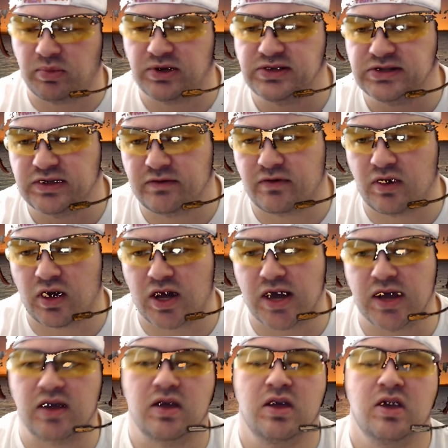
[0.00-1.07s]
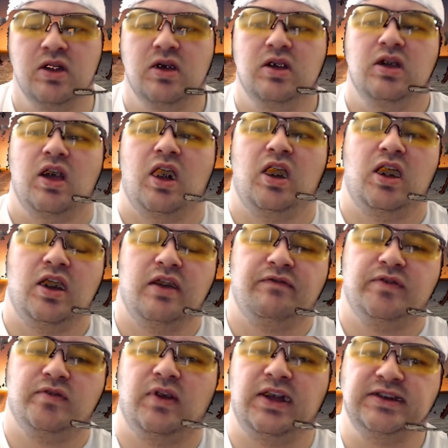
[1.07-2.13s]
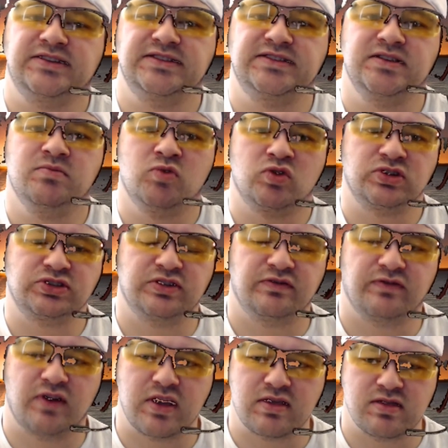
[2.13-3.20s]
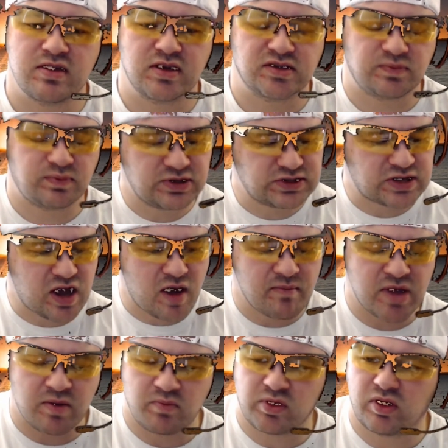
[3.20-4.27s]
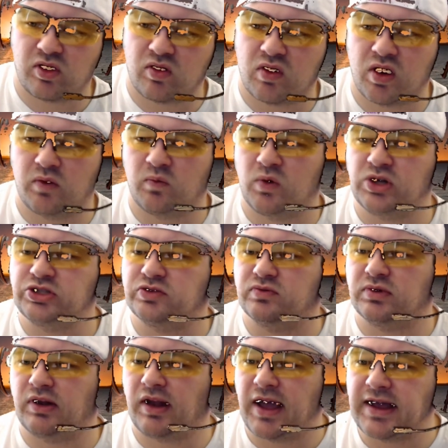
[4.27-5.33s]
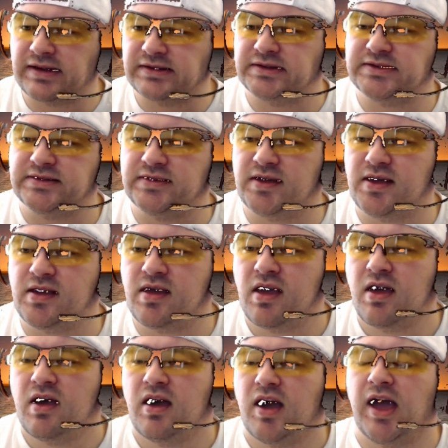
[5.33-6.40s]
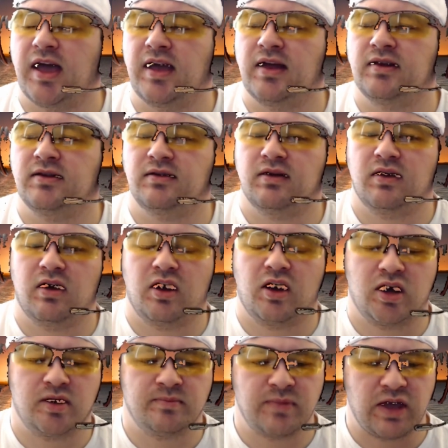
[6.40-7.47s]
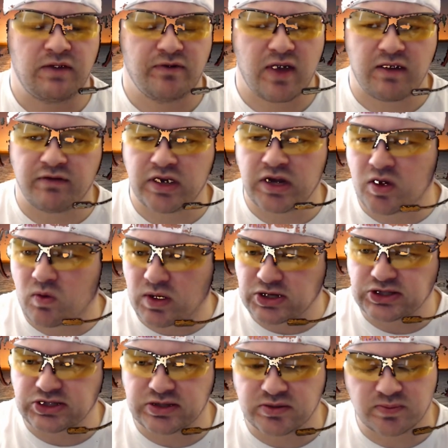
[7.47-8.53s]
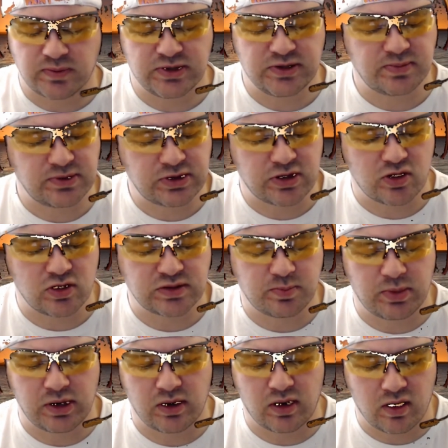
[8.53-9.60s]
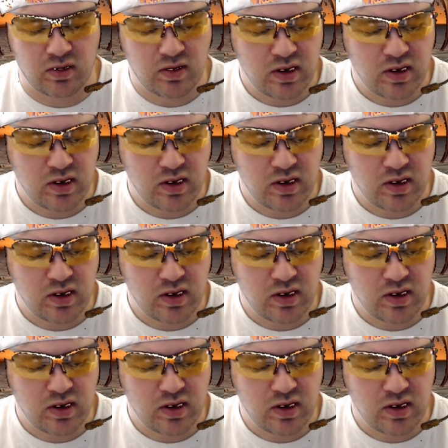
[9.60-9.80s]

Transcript: Please give a like. If you like to see more stuff like this, please comment below on what you would like to see. And if you have any questions, please put those below.